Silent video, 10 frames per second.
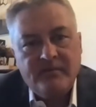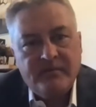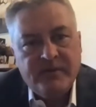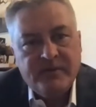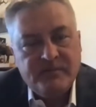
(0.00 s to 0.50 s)

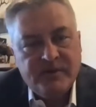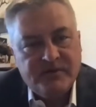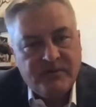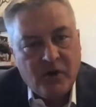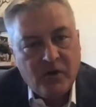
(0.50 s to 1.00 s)
Miss
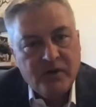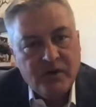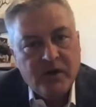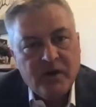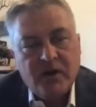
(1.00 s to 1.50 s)

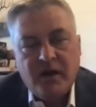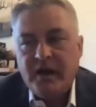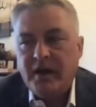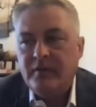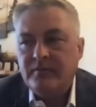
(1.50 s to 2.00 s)
Vogt.
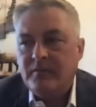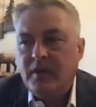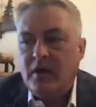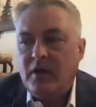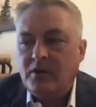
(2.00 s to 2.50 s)

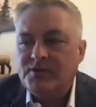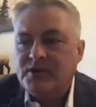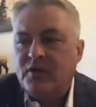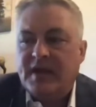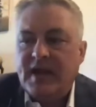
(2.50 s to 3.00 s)

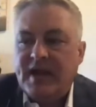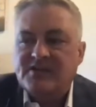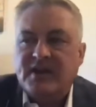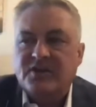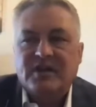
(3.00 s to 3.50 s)
Also a
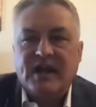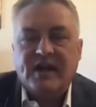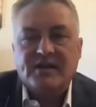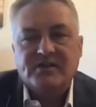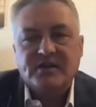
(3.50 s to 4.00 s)
case such
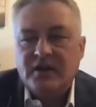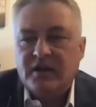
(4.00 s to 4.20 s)
as